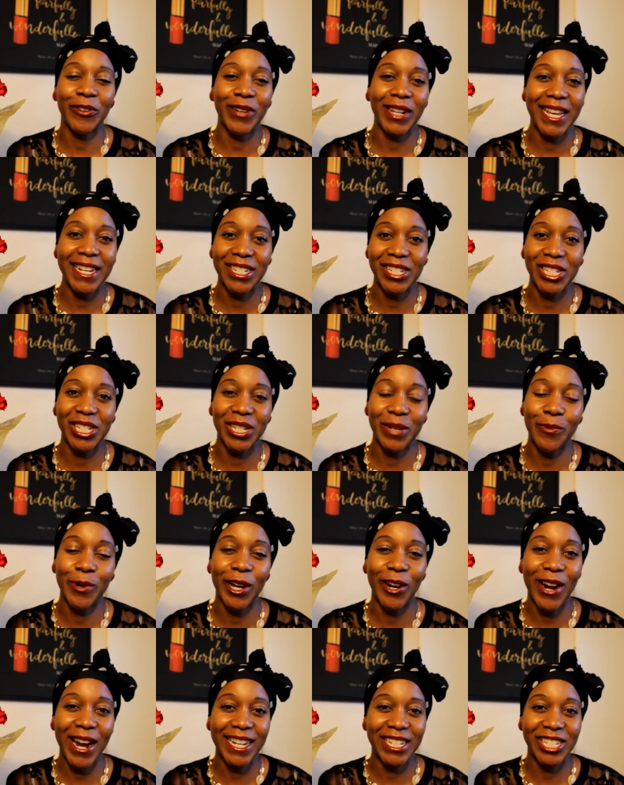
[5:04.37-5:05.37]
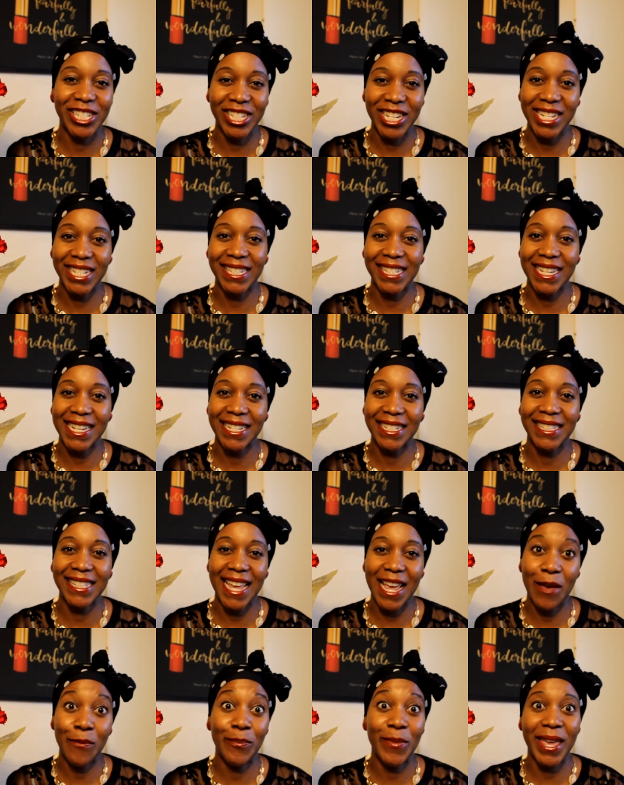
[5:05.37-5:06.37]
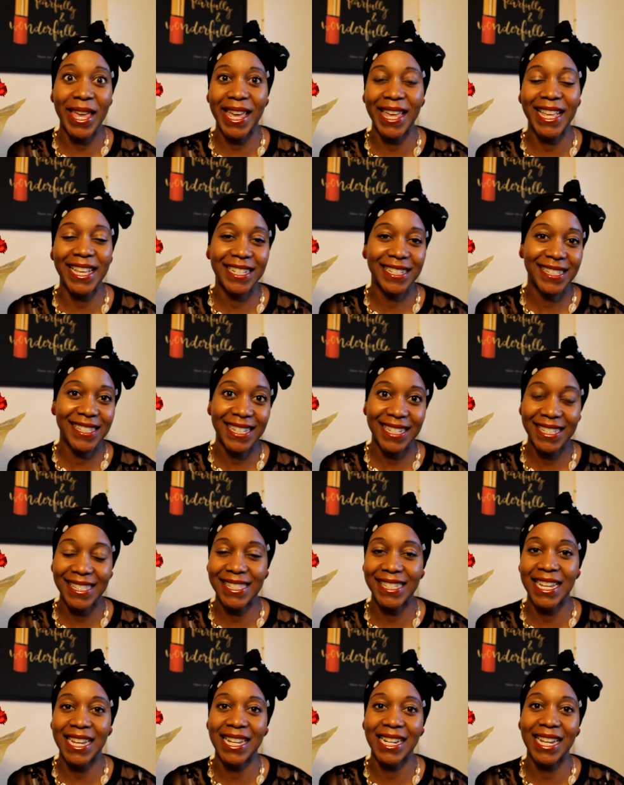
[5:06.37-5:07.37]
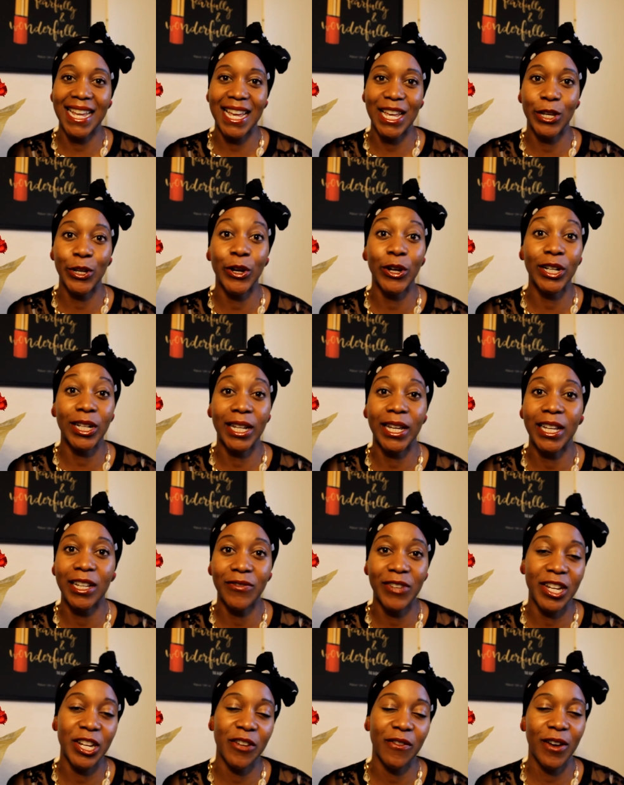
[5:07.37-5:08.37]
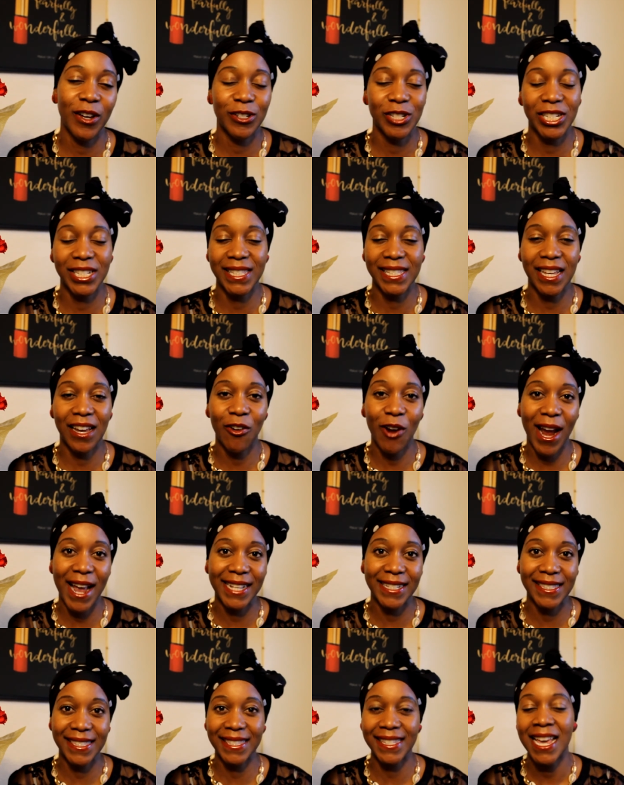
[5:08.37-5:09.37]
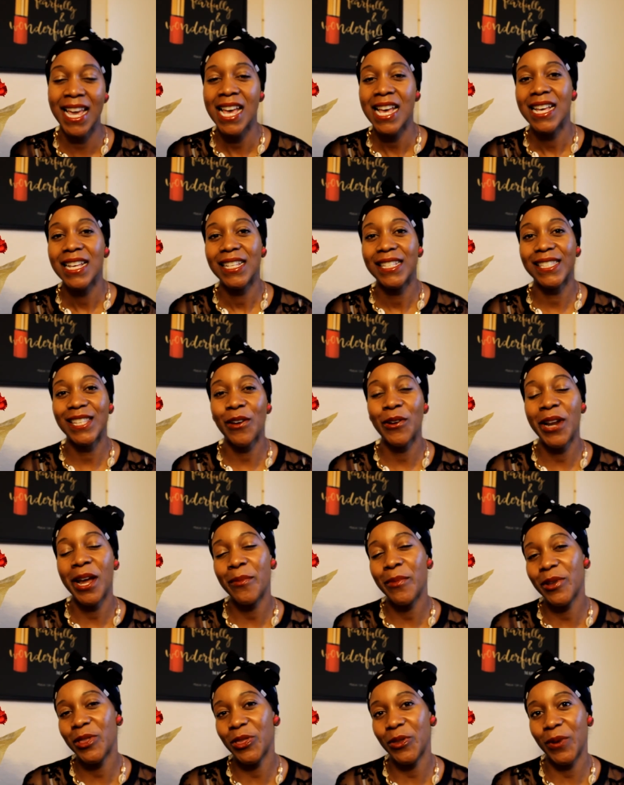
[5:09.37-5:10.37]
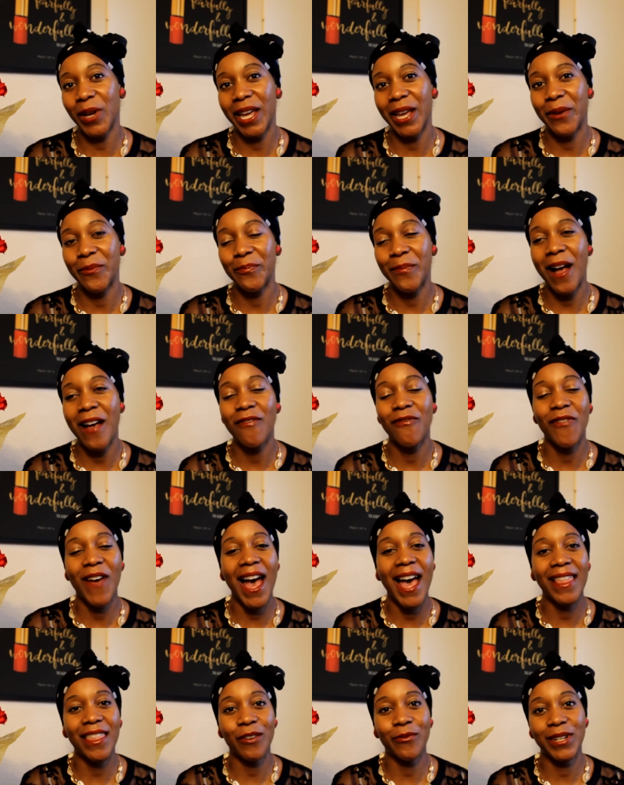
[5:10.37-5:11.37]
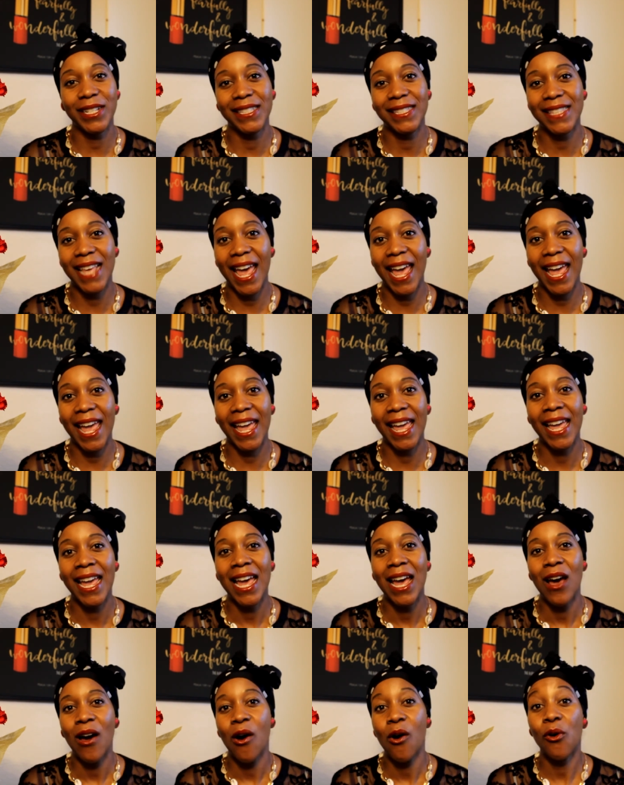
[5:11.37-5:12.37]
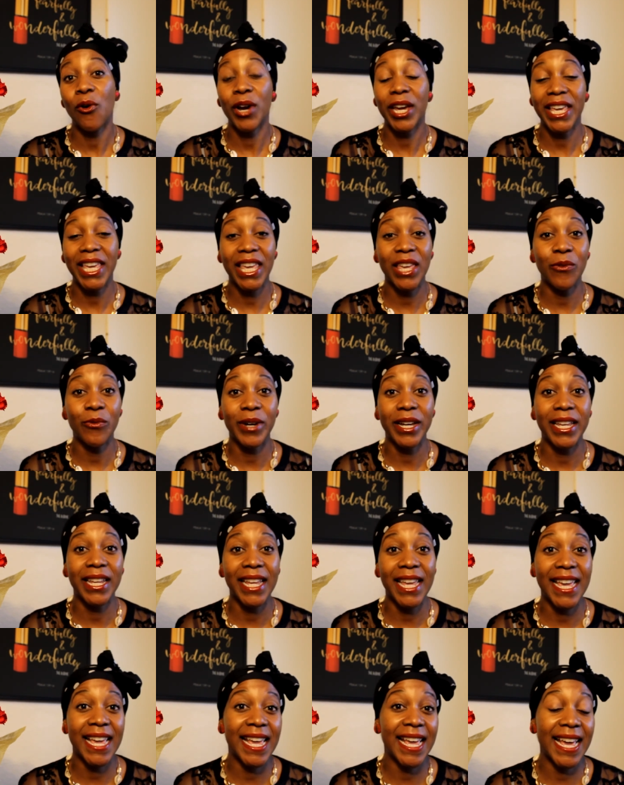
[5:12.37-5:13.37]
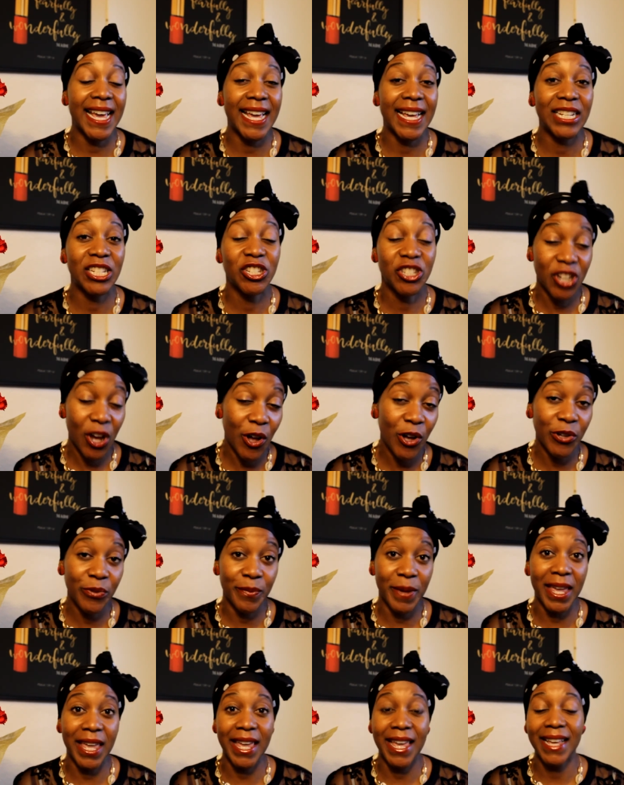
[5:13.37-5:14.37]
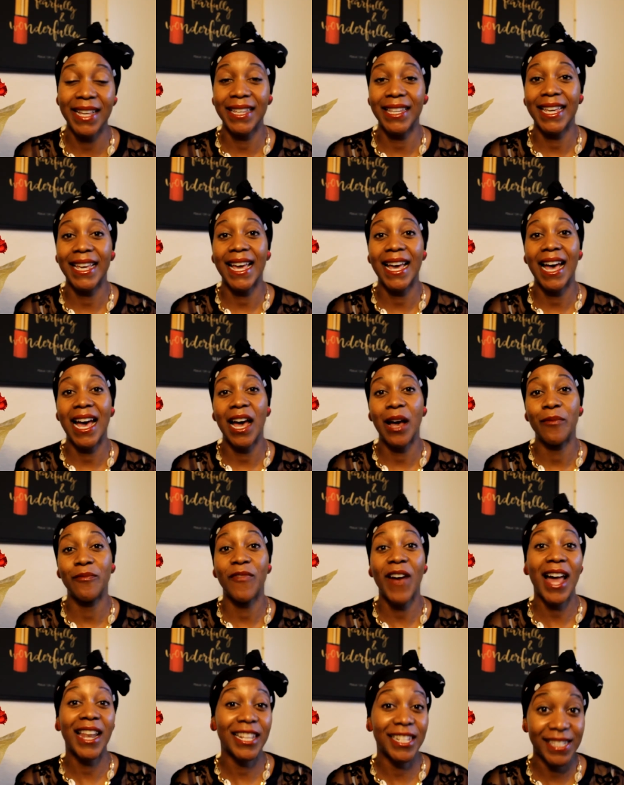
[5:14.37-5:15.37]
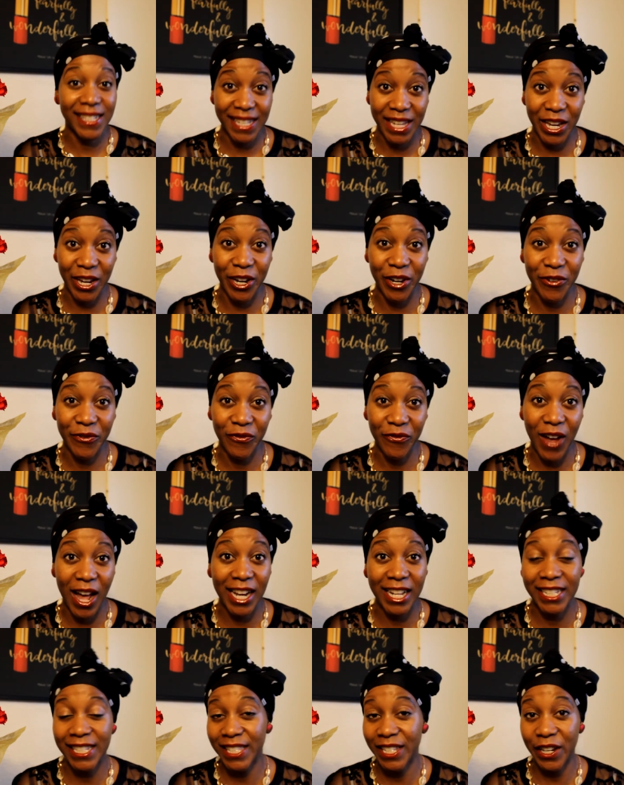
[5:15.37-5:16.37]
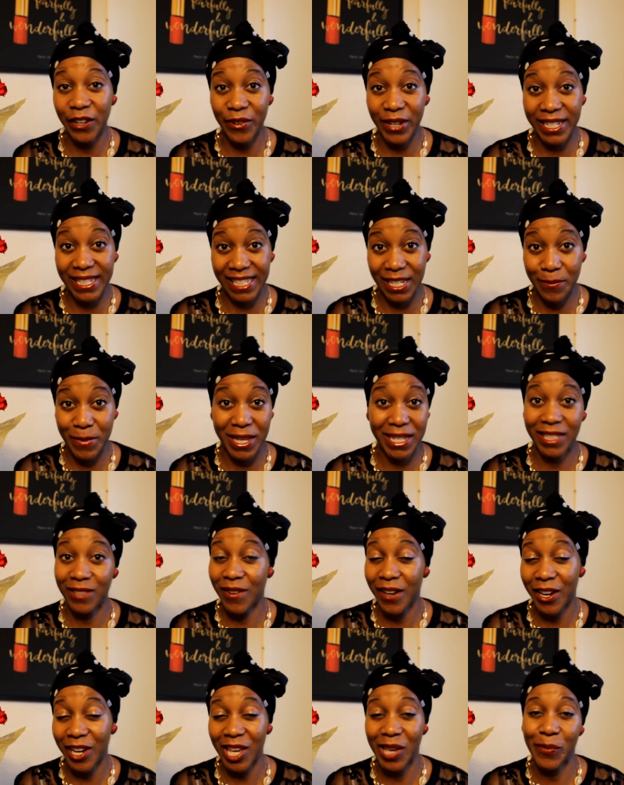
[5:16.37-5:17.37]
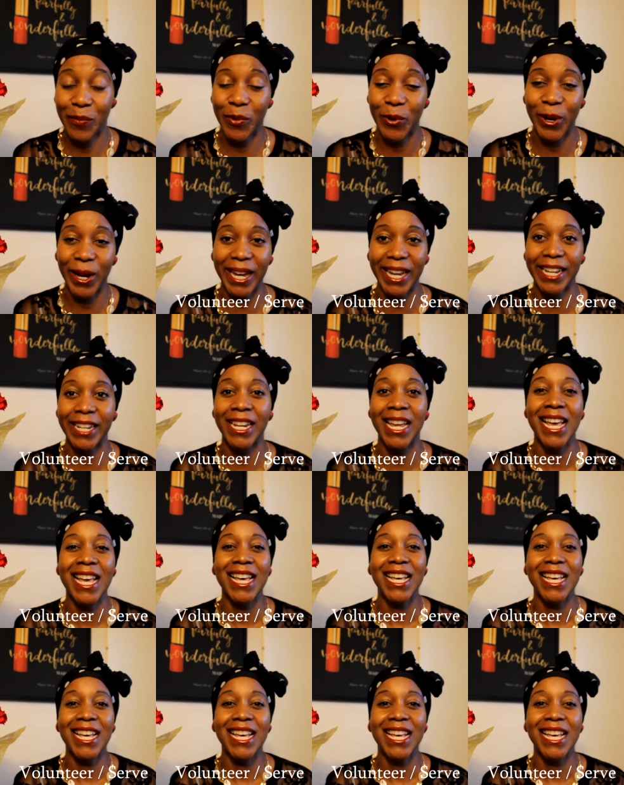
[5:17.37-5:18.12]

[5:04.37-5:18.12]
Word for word: a relationship with Christ Jesus and being consistent in your love and devotion to Christ. So number three, my father would say, or he would, he showed me um, volunteer. Volunteerism is very important.